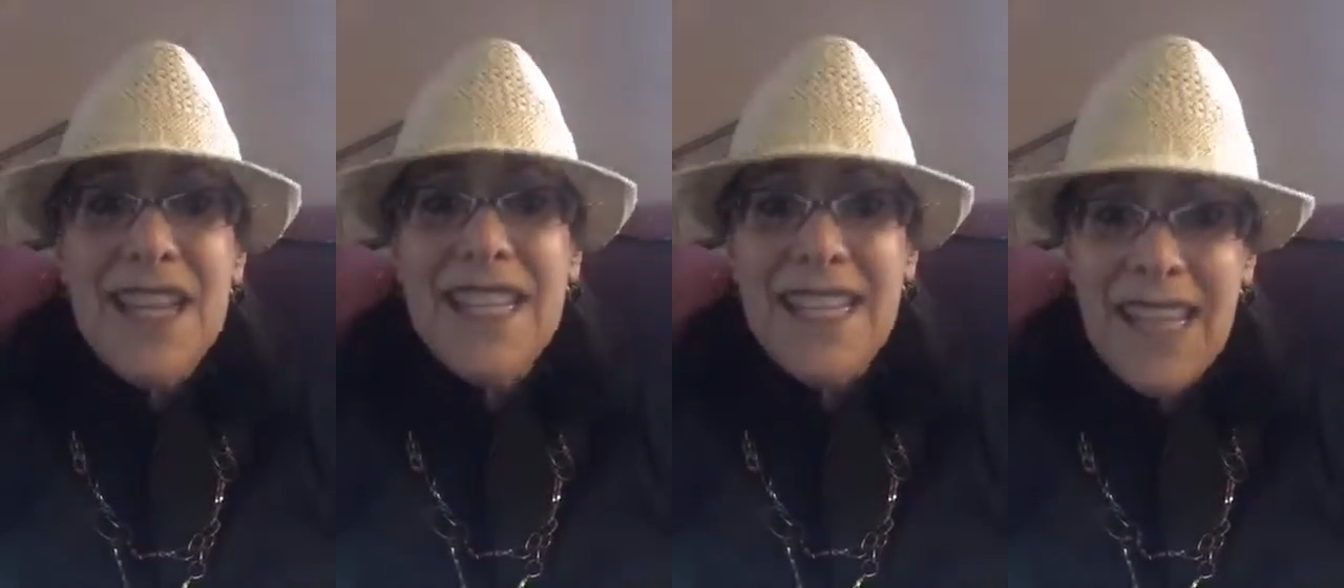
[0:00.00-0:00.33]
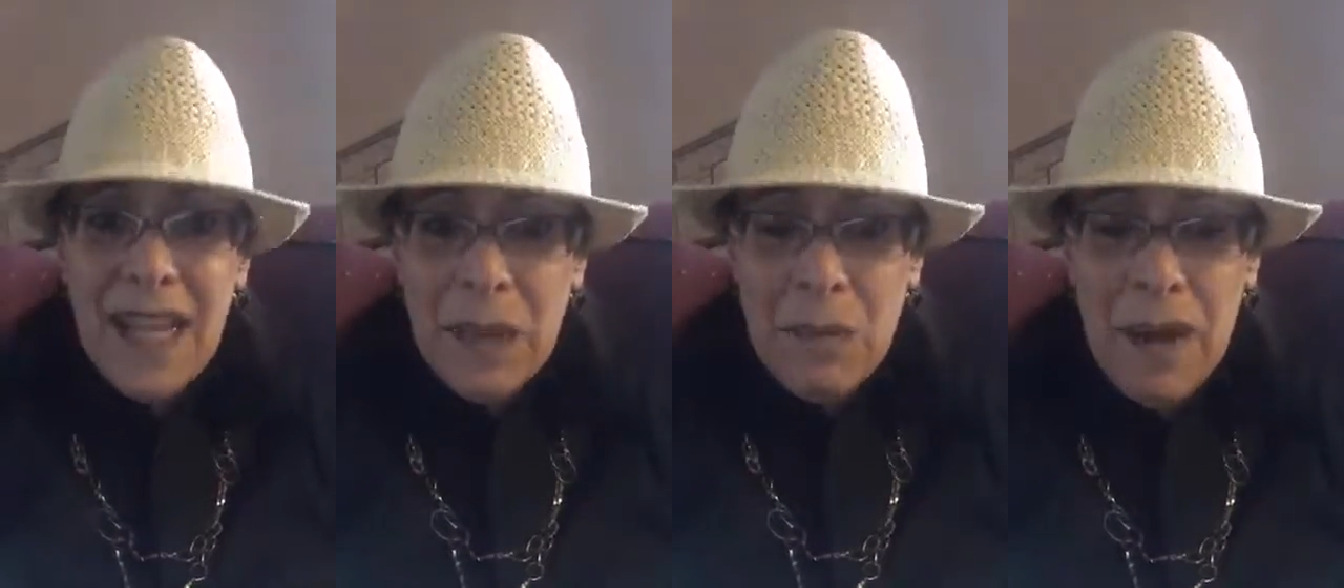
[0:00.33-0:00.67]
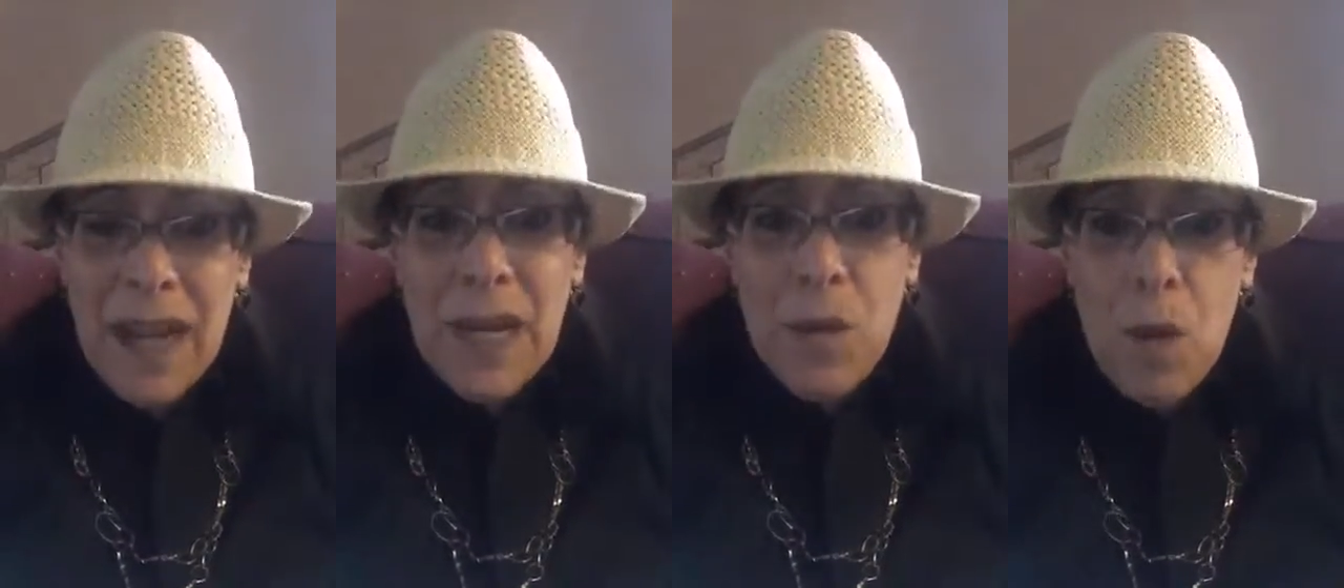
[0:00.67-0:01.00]

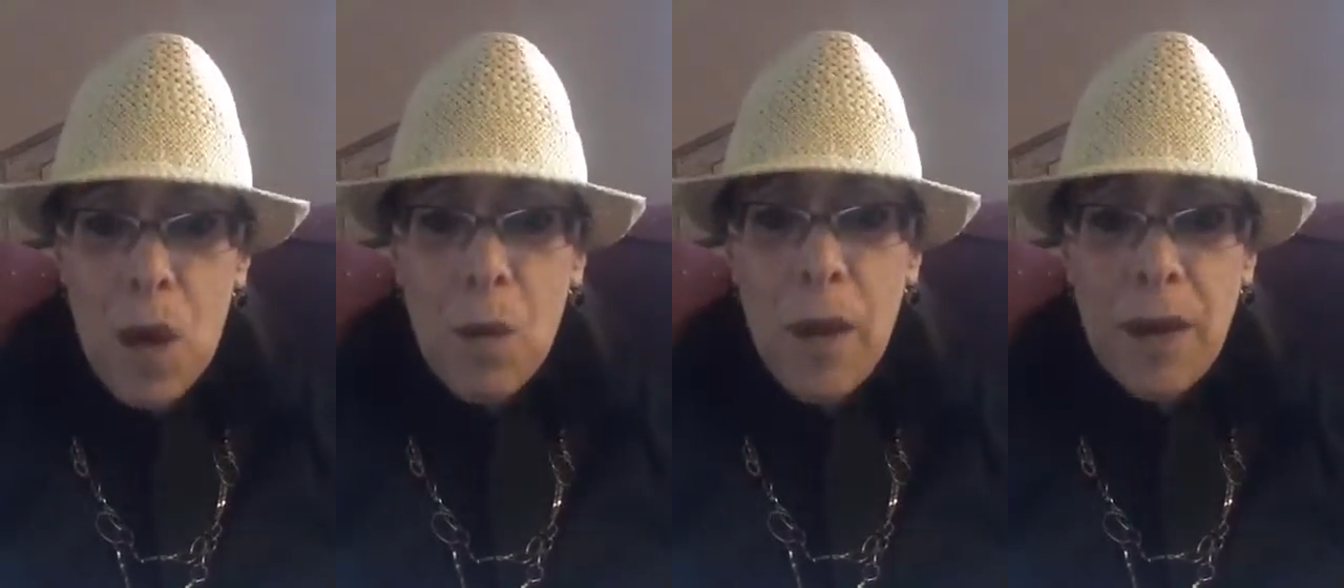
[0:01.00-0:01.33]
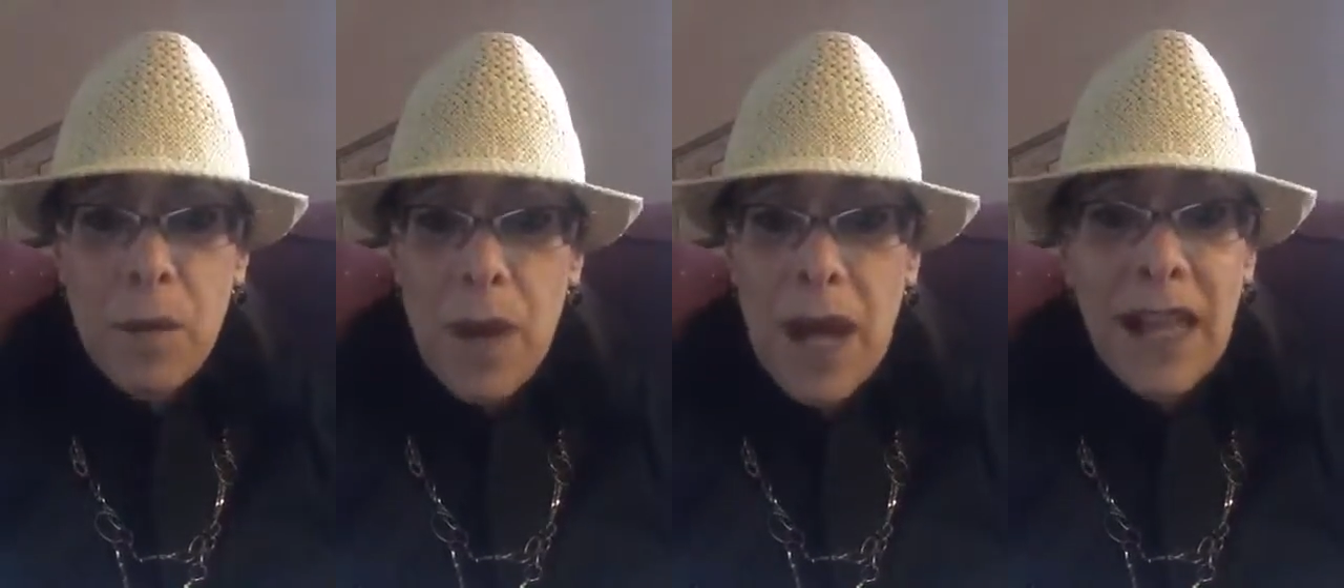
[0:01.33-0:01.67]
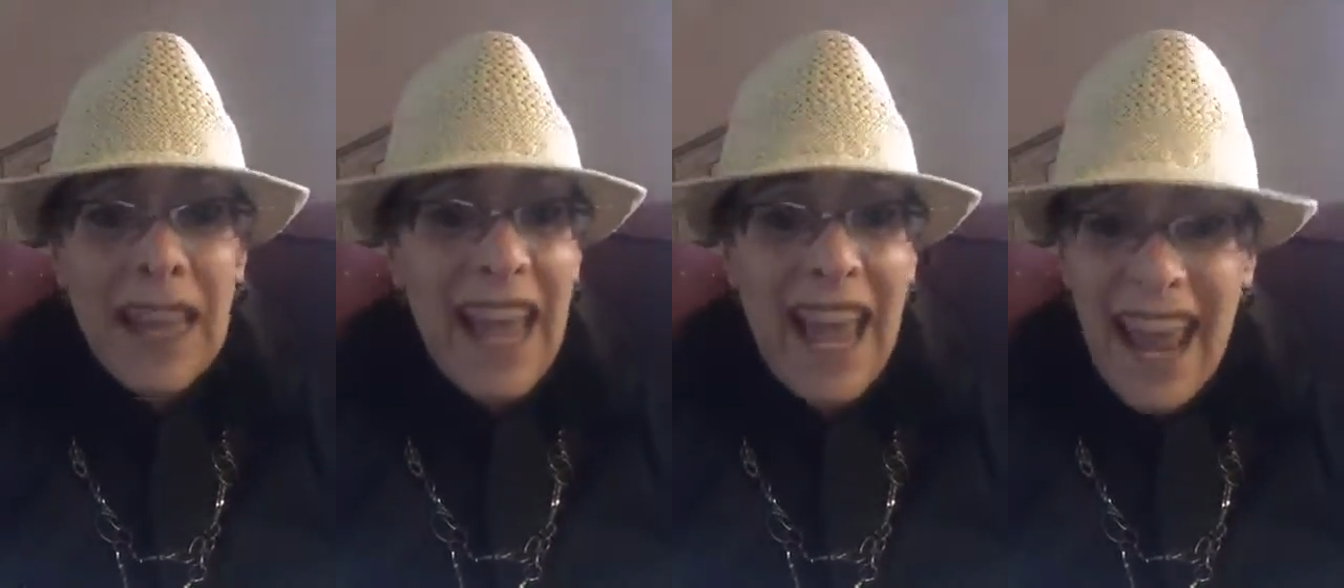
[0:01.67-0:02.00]
celebrating what went
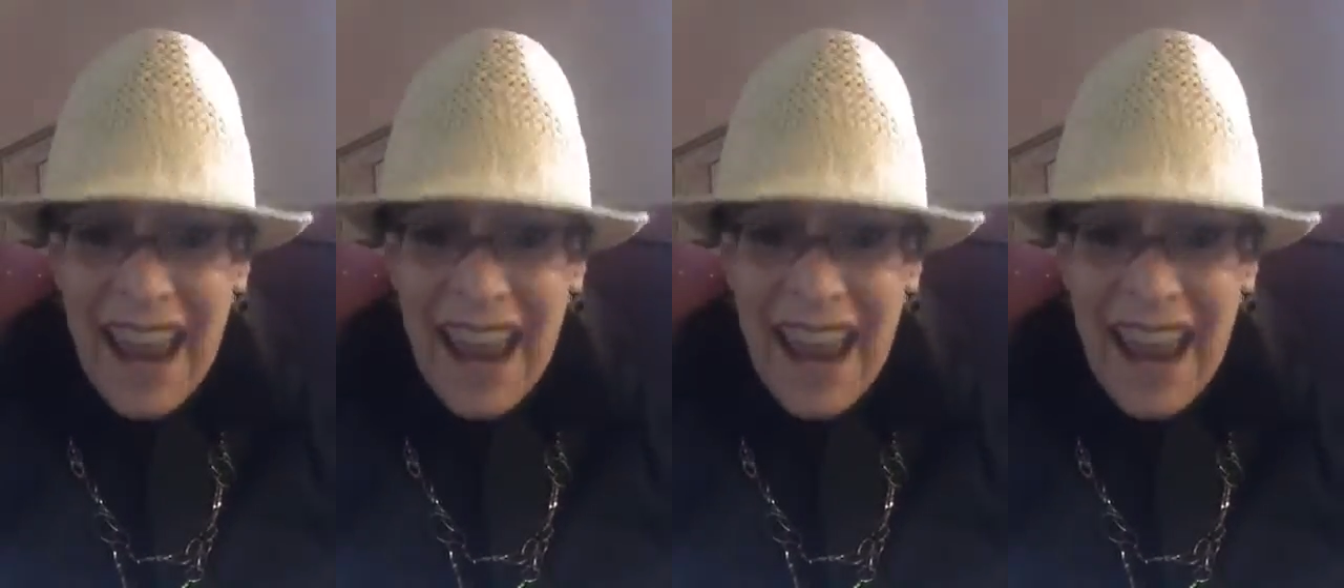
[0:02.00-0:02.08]
well